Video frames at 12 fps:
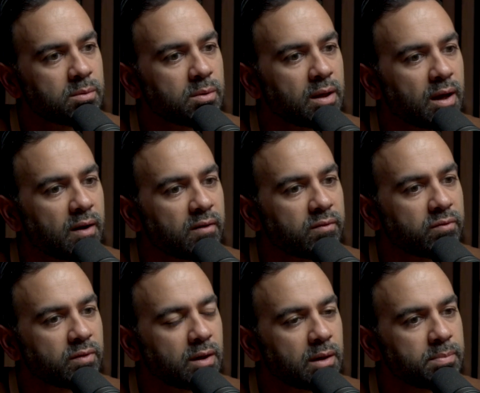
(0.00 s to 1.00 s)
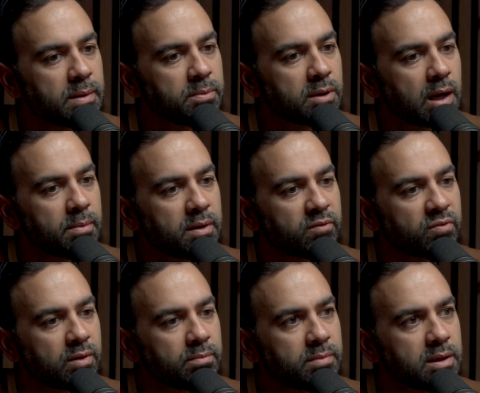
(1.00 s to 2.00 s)
we have uh, people coming
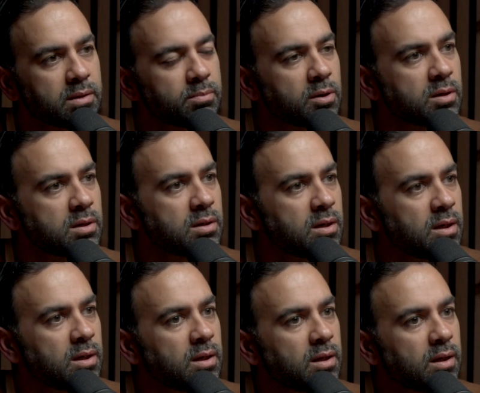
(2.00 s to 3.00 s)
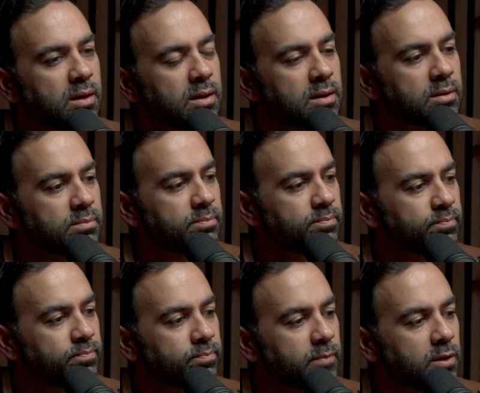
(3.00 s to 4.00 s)
from Myanmar. Um,
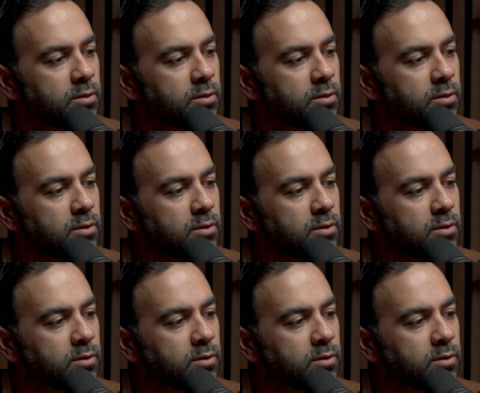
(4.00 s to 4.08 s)
you